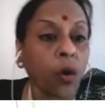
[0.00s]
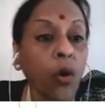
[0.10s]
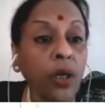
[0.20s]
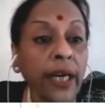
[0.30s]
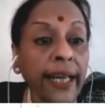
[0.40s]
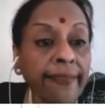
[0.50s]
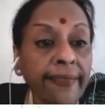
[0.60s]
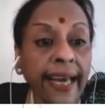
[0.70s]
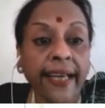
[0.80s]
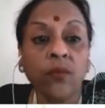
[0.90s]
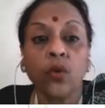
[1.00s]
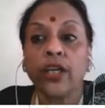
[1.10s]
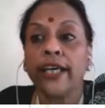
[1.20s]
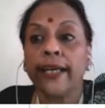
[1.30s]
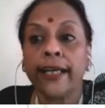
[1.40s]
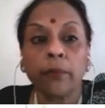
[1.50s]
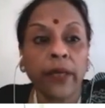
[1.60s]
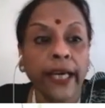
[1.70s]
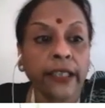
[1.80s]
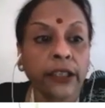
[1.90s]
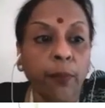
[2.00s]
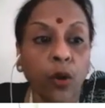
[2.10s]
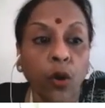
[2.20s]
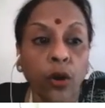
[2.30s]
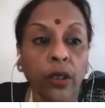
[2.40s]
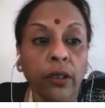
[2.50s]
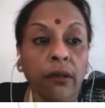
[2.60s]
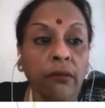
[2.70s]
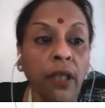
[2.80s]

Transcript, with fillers: only then would he let me explore